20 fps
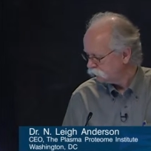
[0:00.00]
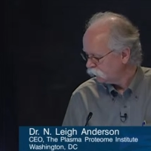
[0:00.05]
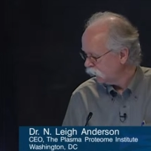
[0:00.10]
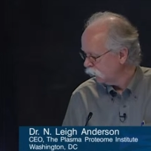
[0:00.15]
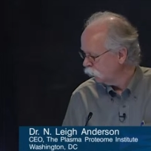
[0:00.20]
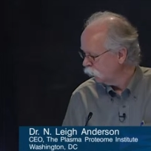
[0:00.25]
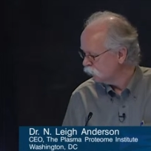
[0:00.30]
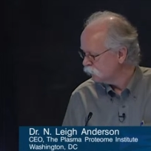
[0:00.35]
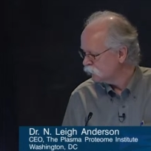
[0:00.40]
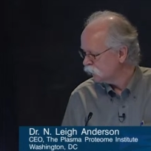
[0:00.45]

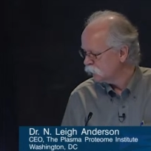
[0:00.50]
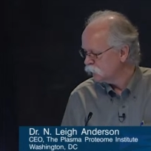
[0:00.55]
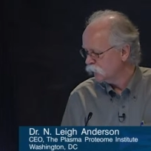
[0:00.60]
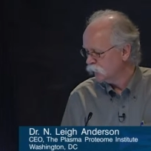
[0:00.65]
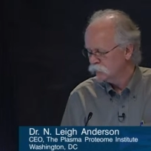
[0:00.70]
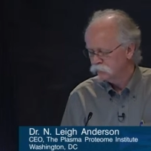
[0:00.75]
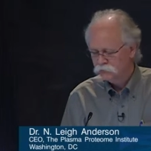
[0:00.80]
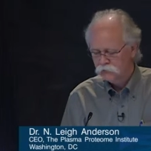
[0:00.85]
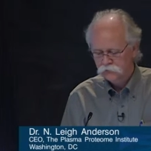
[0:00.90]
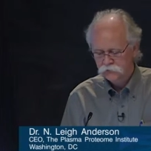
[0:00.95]
one
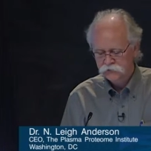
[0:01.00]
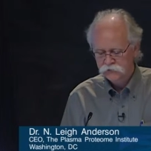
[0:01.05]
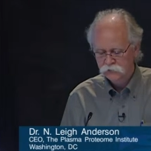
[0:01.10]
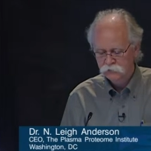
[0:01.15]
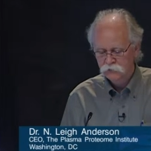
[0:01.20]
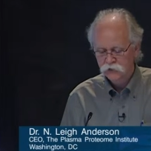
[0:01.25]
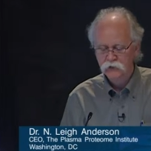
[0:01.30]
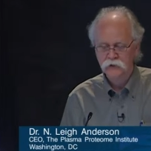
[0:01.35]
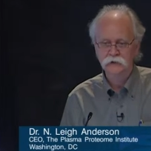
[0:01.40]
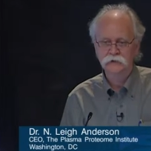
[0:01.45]
subject of interest to
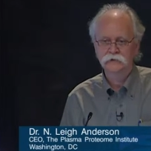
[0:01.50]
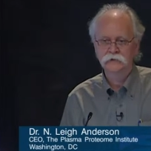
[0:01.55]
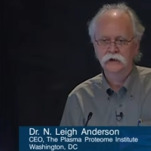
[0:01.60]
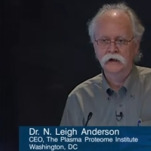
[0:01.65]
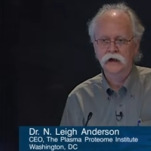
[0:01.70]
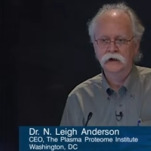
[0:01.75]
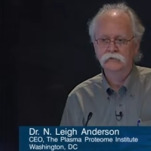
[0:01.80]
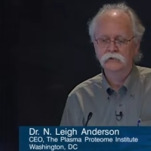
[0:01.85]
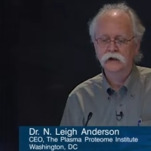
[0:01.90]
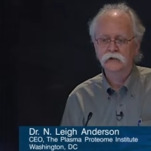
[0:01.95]
me is that
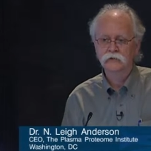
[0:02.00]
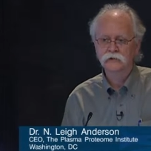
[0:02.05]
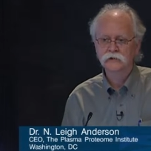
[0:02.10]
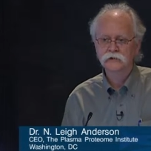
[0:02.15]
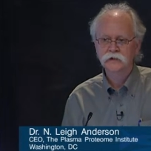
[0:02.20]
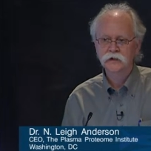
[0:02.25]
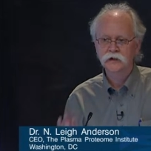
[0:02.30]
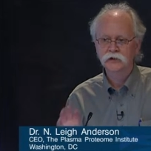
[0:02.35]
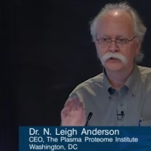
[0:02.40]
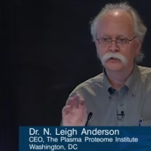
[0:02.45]
I've never
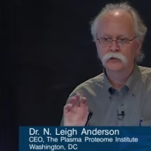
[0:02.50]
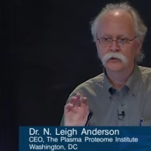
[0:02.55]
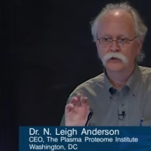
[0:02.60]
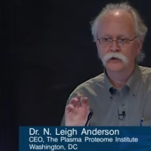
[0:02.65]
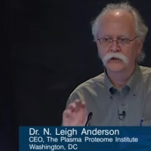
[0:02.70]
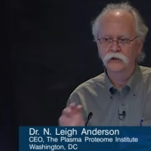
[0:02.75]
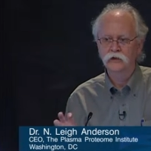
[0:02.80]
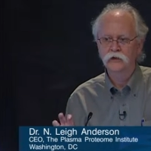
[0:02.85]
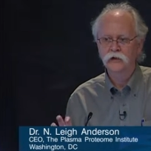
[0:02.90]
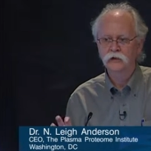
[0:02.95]
seen the
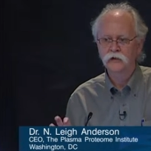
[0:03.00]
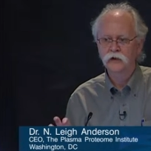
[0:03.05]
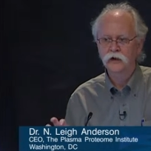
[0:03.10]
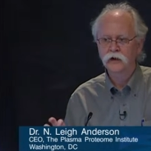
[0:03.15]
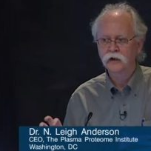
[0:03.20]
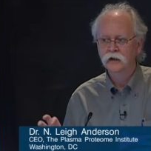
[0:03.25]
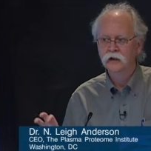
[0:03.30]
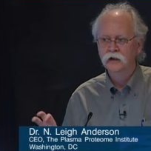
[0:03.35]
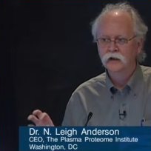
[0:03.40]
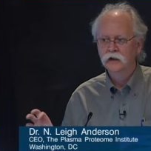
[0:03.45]
word
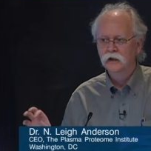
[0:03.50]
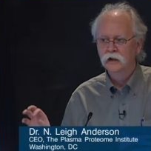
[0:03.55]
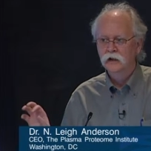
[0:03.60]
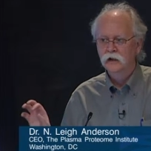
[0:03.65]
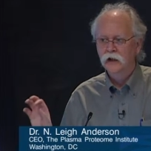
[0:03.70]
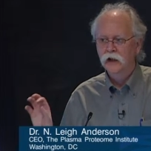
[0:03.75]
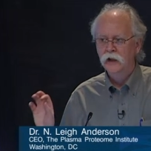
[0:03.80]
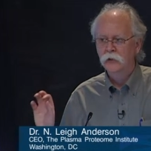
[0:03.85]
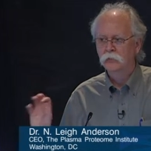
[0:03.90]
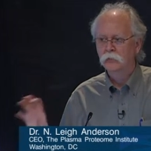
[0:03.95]
theory
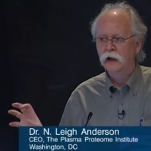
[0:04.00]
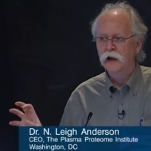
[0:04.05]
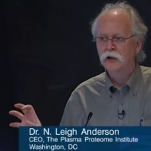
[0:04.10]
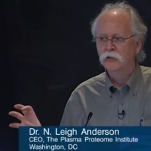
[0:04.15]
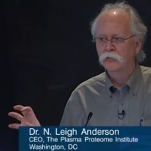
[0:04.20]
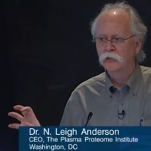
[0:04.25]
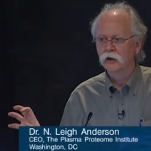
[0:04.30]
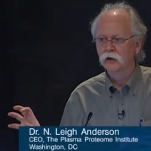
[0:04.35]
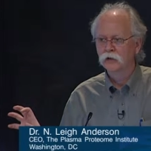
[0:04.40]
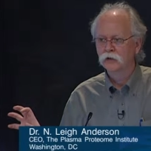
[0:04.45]
and
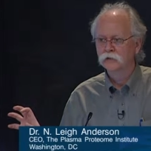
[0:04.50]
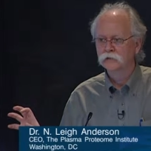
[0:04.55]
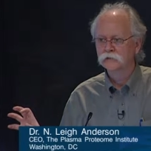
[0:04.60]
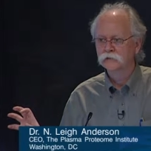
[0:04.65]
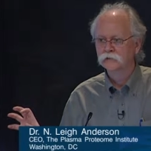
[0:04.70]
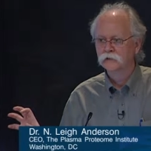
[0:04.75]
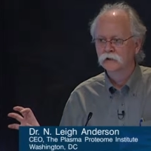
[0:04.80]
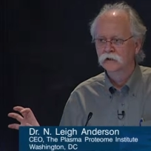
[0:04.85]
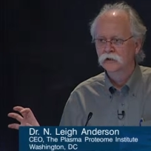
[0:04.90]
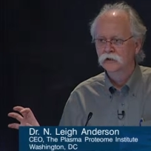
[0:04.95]
biomarkers
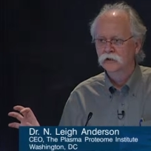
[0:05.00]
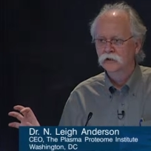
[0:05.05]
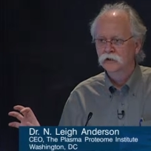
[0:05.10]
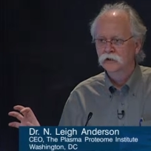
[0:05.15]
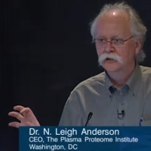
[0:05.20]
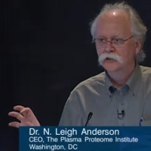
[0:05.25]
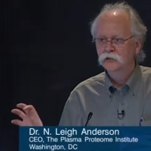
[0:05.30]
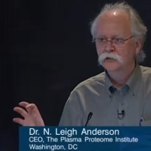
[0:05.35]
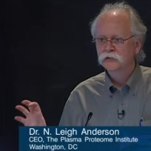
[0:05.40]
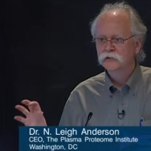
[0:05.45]

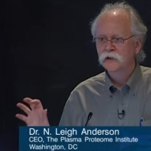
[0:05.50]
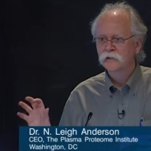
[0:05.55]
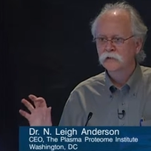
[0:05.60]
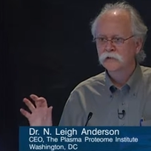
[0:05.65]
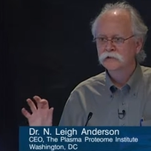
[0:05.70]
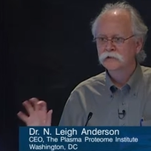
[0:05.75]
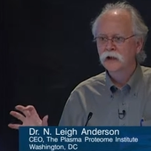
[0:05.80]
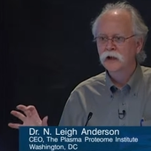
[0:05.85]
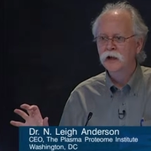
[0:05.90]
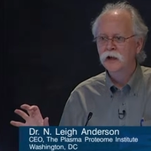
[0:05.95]
used in the
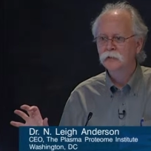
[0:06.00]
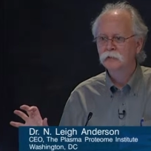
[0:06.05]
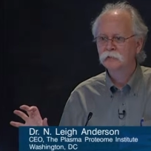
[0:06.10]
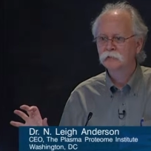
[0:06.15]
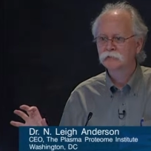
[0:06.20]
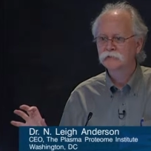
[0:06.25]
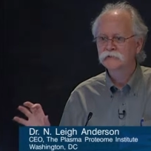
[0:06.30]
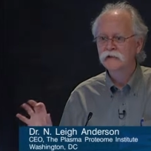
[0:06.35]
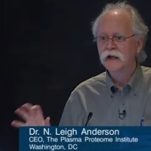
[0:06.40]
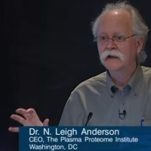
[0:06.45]
same
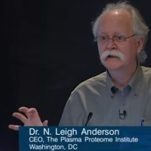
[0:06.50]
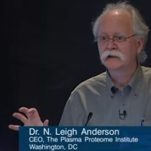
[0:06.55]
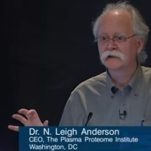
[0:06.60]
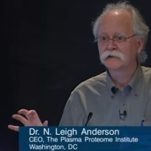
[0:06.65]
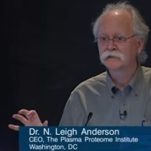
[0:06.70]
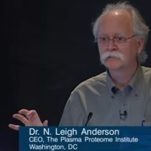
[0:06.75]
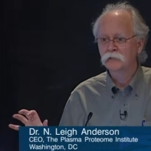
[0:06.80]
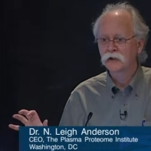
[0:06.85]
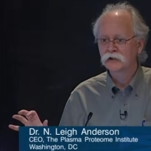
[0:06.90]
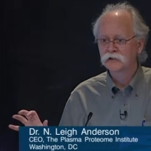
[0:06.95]

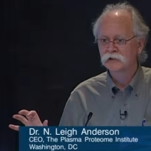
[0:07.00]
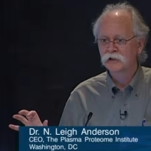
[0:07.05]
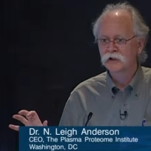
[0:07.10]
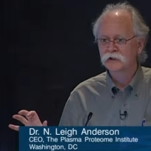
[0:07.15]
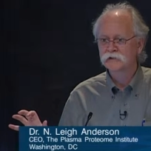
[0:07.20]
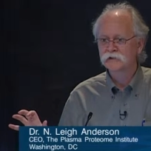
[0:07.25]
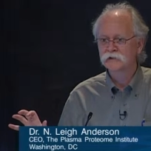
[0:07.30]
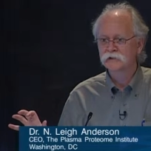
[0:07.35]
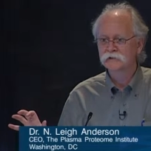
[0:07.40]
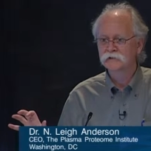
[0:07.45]
sentence, much
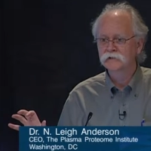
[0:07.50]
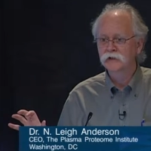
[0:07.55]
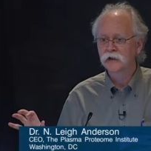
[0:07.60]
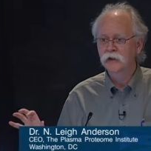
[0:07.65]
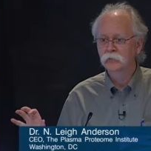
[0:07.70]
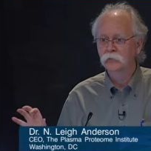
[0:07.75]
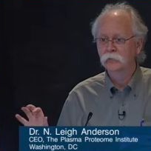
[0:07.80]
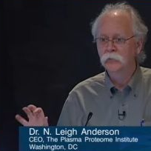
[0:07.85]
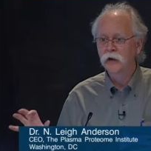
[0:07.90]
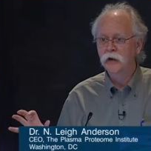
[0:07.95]
less the
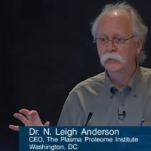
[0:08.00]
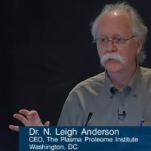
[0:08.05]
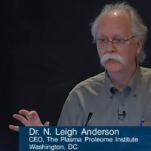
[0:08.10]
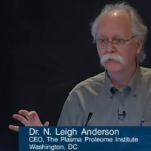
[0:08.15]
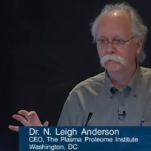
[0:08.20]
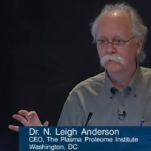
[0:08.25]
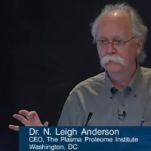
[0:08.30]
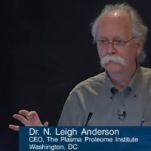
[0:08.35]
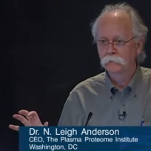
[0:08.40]
same paper.